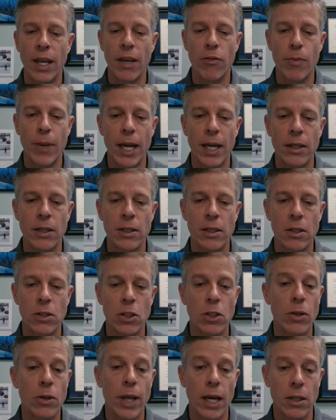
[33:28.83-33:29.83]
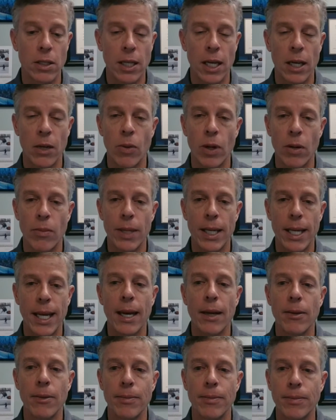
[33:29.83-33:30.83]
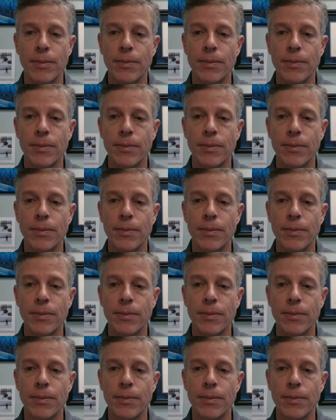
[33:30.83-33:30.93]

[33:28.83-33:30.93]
they've made since 2008 when it began.